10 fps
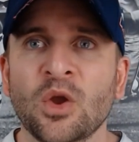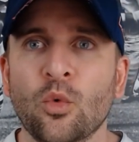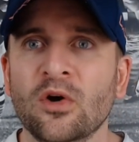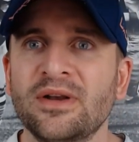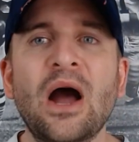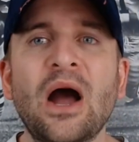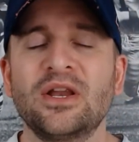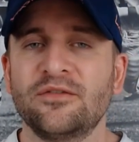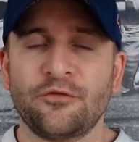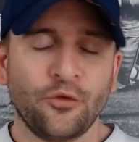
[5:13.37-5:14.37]
We're now
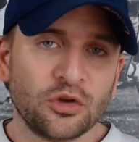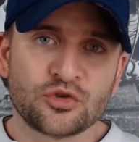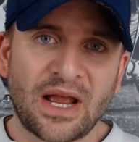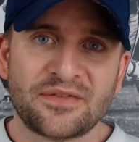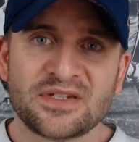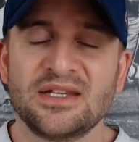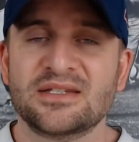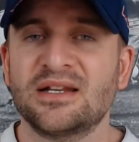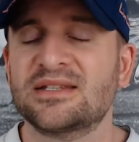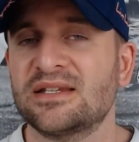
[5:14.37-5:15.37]
in full draft
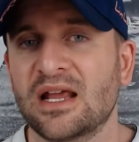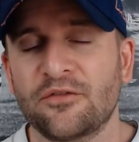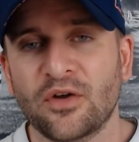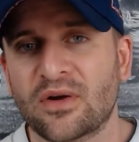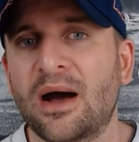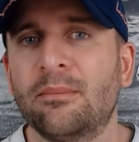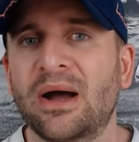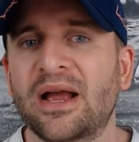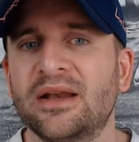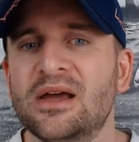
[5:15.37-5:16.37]
season. It's the NFL
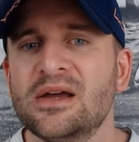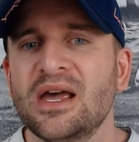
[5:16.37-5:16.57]
Combine.